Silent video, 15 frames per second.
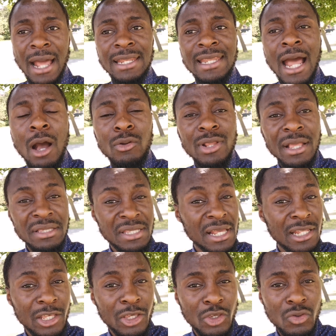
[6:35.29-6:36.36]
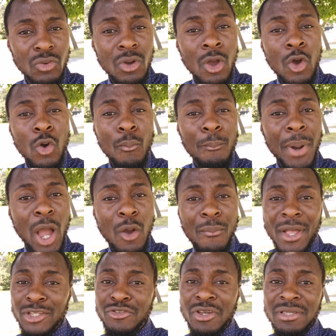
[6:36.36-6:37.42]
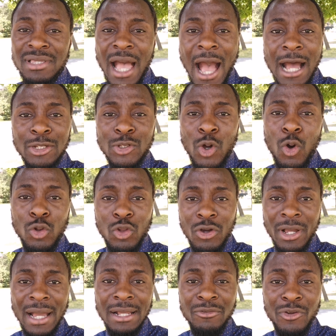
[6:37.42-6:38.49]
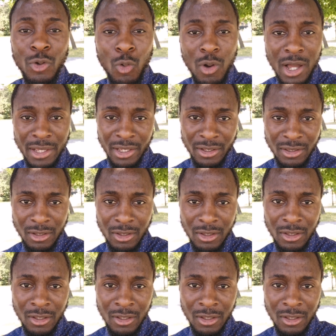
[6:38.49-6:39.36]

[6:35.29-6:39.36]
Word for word: and now they're telling you biometrics are no longer required.